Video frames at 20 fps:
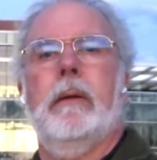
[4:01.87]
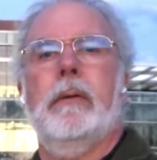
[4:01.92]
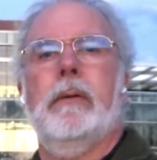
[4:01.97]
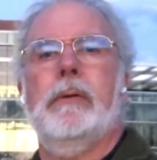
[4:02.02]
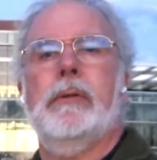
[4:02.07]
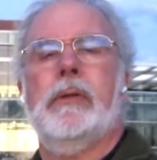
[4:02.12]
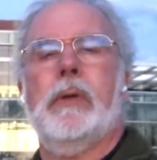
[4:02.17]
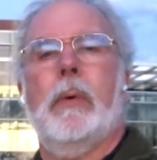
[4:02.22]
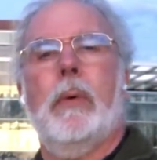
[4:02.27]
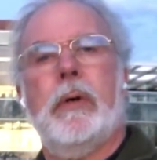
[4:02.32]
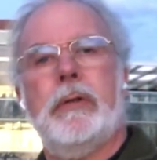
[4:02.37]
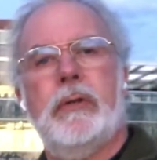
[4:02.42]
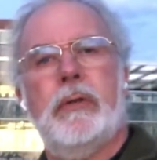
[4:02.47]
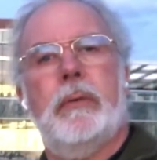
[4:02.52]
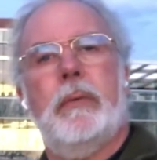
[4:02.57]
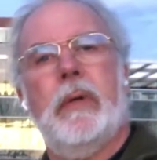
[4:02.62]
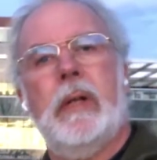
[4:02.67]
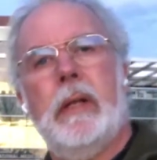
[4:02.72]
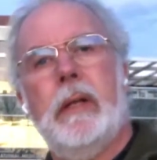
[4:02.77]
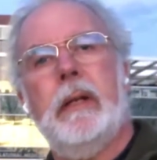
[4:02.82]
So what you
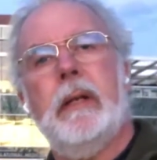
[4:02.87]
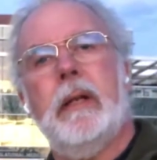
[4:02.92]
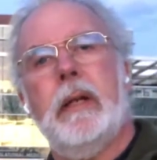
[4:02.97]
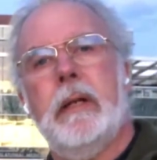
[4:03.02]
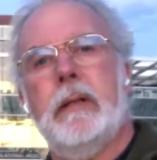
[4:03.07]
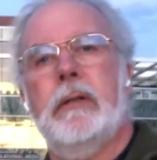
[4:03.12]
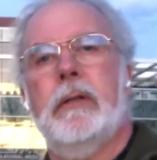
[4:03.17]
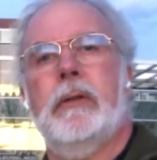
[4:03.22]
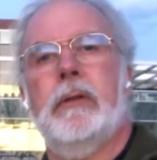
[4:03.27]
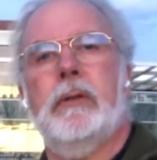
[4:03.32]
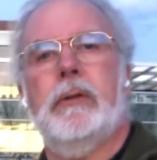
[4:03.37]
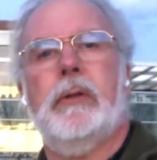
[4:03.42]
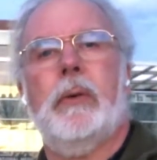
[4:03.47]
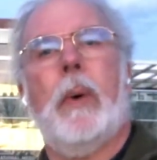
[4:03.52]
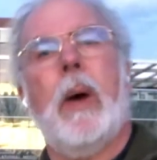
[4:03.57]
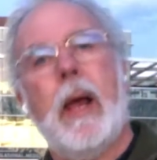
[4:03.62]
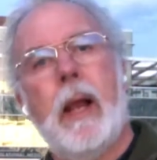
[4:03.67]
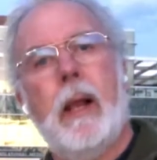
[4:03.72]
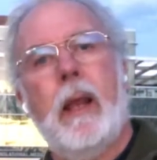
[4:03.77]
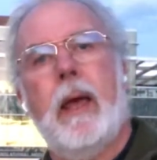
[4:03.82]
really need to do
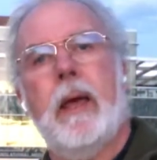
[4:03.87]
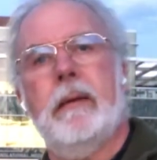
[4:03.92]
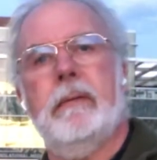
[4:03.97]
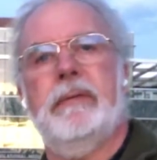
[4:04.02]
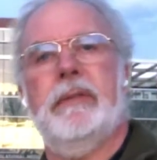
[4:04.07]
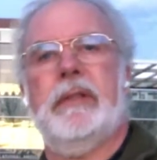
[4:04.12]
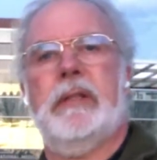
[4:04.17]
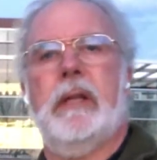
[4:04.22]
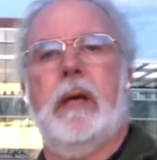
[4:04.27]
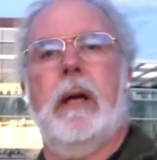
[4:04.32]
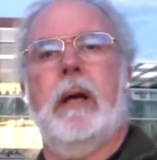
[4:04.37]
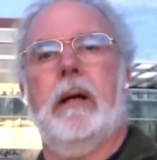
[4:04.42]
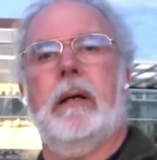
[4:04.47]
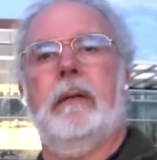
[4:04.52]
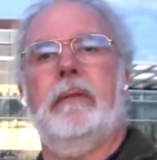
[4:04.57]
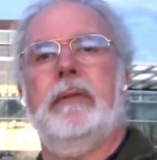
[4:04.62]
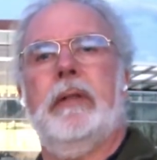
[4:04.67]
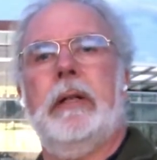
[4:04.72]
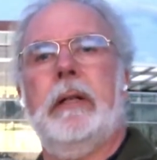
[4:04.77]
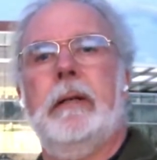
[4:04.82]
twilight
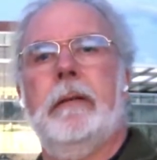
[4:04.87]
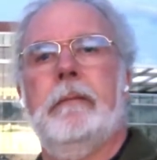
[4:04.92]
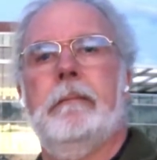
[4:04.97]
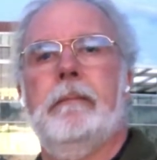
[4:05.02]
photography,